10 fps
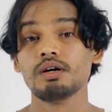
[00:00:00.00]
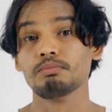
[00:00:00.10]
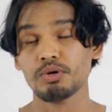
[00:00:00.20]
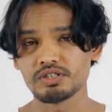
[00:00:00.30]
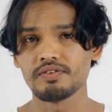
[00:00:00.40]

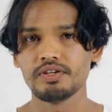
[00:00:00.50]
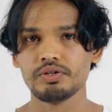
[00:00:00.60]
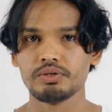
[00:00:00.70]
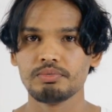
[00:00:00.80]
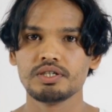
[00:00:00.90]
Most of the
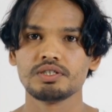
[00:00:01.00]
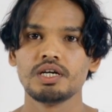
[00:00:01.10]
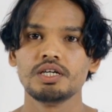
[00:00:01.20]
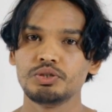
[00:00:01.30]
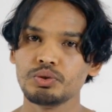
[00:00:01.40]
YouTubers
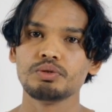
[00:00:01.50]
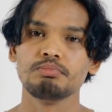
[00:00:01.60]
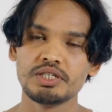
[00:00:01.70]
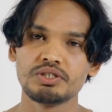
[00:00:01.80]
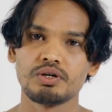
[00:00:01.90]
shoot
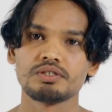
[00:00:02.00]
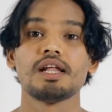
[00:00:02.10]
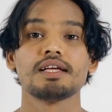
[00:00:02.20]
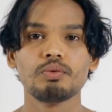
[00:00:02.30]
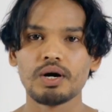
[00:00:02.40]
mid shots
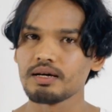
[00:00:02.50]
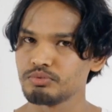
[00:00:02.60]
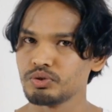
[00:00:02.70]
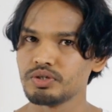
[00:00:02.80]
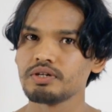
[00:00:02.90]
like the one I'm
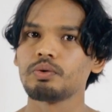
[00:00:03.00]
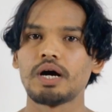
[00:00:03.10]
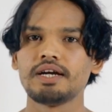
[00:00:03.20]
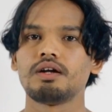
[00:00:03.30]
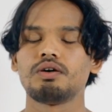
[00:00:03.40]
shooting
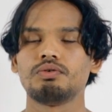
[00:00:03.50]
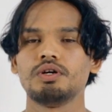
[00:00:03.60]
right now.